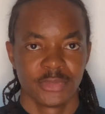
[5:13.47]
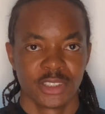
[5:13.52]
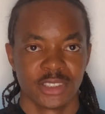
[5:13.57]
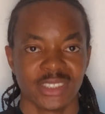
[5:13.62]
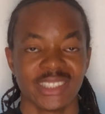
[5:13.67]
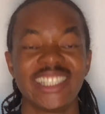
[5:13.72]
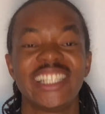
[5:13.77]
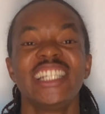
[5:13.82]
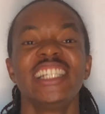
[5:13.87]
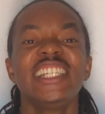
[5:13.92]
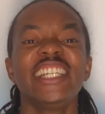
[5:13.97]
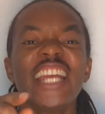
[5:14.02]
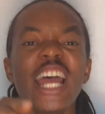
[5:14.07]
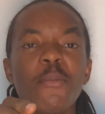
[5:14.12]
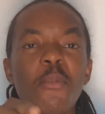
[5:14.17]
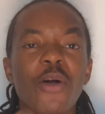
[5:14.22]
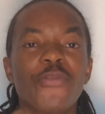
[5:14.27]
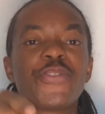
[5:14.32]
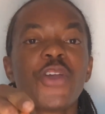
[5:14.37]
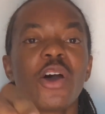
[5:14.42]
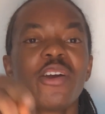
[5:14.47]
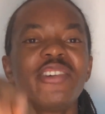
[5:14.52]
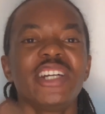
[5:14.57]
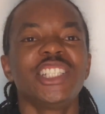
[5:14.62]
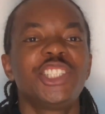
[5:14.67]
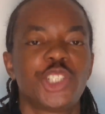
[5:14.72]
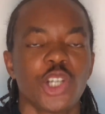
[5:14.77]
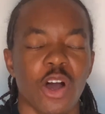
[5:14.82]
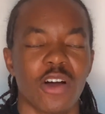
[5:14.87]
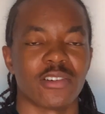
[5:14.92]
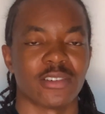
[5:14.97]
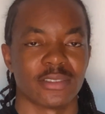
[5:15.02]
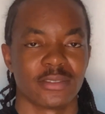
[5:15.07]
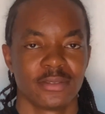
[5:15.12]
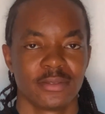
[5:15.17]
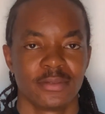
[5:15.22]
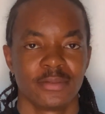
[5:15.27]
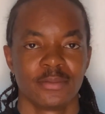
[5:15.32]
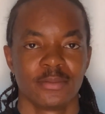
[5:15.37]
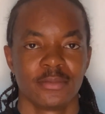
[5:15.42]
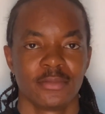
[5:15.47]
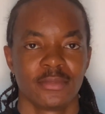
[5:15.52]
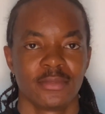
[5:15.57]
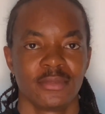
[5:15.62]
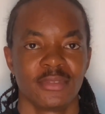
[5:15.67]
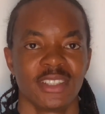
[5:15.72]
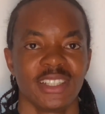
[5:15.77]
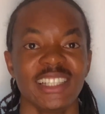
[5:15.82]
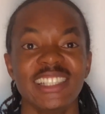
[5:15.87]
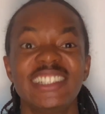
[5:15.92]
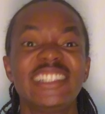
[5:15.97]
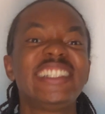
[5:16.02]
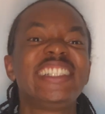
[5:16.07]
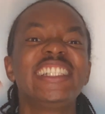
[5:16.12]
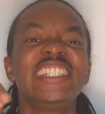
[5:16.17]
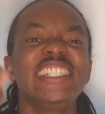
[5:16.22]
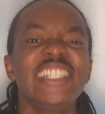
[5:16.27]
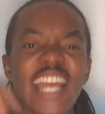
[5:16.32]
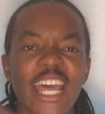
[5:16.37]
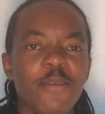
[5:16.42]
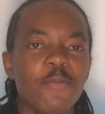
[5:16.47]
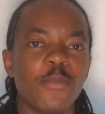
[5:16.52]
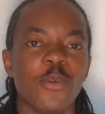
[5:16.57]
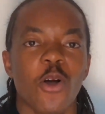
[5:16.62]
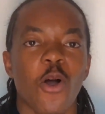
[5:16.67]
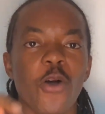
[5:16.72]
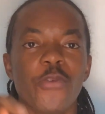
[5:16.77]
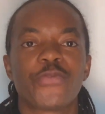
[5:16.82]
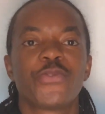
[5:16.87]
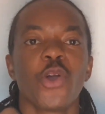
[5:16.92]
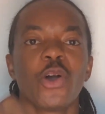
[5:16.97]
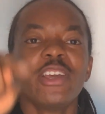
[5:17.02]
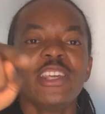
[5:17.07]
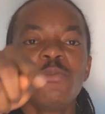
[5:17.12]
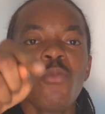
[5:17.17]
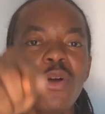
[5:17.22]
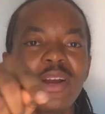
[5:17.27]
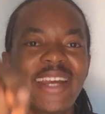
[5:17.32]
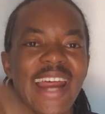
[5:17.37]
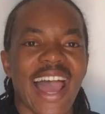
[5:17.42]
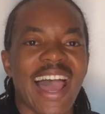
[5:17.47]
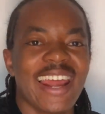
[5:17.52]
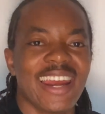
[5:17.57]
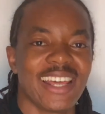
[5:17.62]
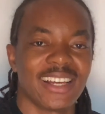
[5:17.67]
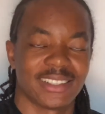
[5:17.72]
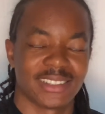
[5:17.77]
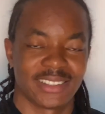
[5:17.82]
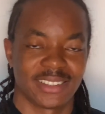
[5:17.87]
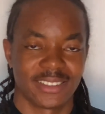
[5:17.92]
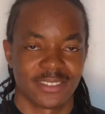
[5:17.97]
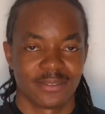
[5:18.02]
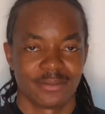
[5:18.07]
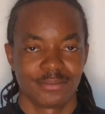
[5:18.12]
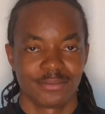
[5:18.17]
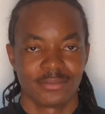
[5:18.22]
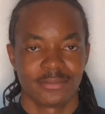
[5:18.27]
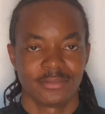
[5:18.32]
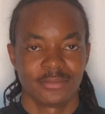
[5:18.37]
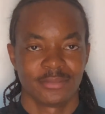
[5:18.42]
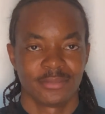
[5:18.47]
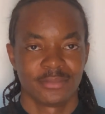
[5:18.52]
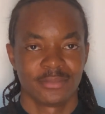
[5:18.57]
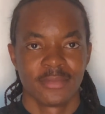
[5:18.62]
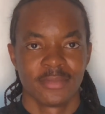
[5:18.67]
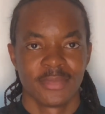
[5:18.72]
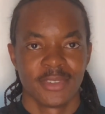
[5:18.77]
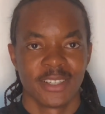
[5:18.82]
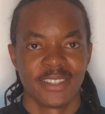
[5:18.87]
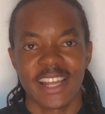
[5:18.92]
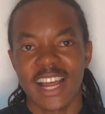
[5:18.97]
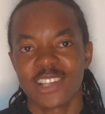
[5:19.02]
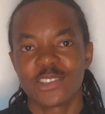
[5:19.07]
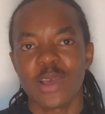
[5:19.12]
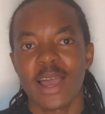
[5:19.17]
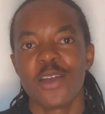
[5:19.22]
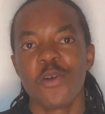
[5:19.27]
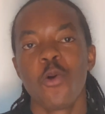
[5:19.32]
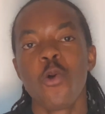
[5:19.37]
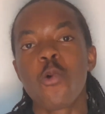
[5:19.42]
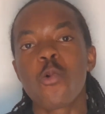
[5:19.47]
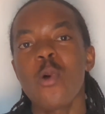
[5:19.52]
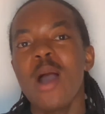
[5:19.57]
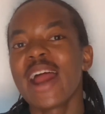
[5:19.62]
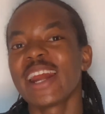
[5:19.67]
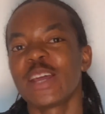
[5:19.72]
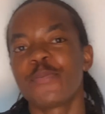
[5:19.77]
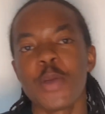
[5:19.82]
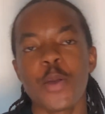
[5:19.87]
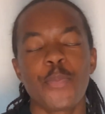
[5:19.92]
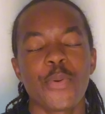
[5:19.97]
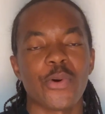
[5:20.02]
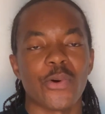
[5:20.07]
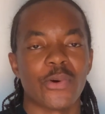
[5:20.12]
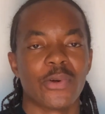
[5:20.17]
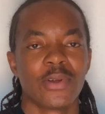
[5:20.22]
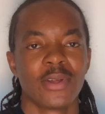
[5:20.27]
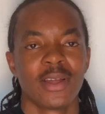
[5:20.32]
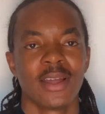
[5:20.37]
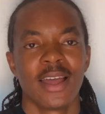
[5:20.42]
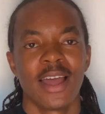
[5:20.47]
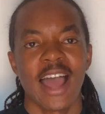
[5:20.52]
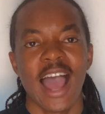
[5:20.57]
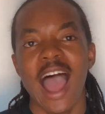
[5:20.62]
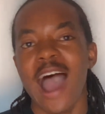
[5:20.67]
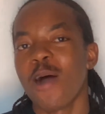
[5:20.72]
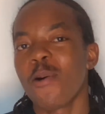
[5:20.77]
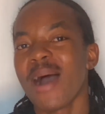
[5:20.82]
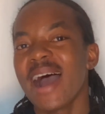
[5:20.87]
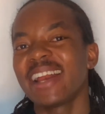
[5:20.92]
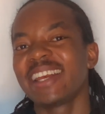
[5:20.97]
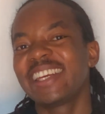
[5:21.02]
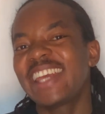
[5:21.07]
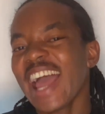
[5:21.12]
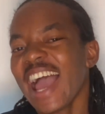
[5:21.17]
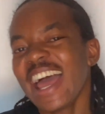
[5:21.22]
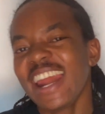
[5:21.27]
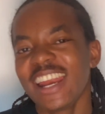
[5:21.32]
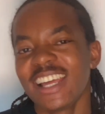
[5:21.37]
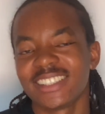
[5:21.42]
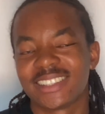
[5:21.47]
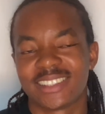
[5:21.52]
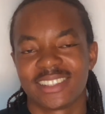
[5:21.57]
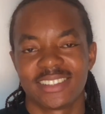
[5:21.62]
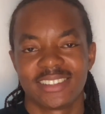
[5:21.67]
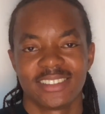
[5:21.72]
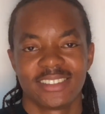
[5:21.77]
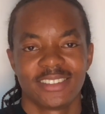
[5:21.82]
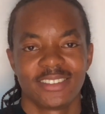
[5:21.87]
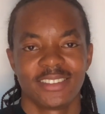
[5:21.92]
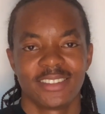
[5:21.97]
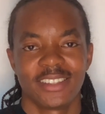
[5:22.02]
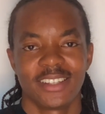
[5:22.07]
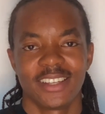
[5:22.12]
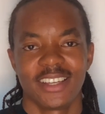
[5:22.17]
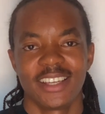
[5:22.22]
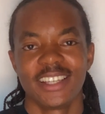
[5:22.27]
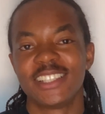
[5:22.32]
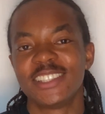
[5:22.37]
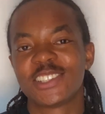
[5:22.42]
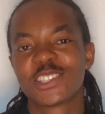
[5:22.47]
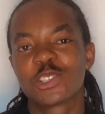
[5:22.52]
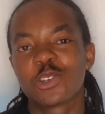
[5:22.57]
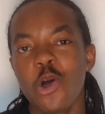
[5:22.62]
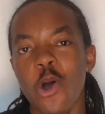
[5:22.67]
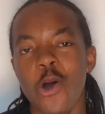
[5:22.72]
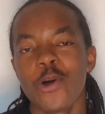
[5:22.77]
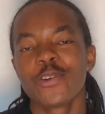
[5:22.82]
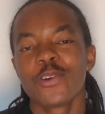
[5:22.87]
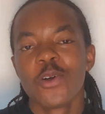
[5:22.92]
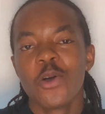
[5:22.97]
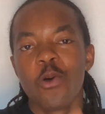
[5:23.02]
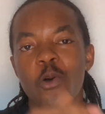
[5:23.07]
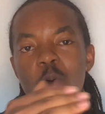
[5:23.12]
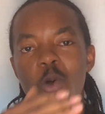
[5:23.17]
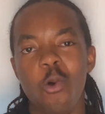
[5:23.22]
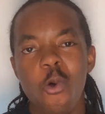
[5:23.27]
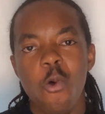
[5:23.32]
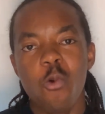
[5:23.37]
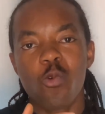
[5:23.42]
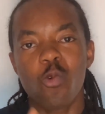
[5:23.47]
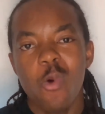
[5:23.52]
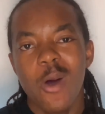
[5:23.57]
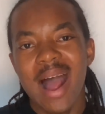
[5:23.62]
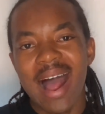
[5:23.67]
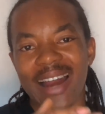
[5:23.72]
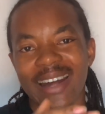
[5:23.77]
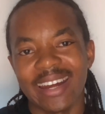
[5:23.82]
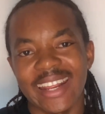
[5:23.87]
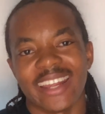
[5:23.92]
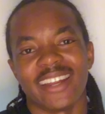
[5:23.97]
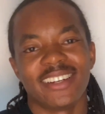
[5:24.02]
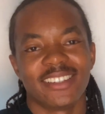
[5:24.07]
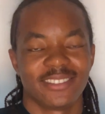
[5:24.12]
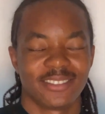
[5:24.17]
The name of your region is the name of your Igbo dialect. That's why Ukwuani people, our dialect is called Ukwuani,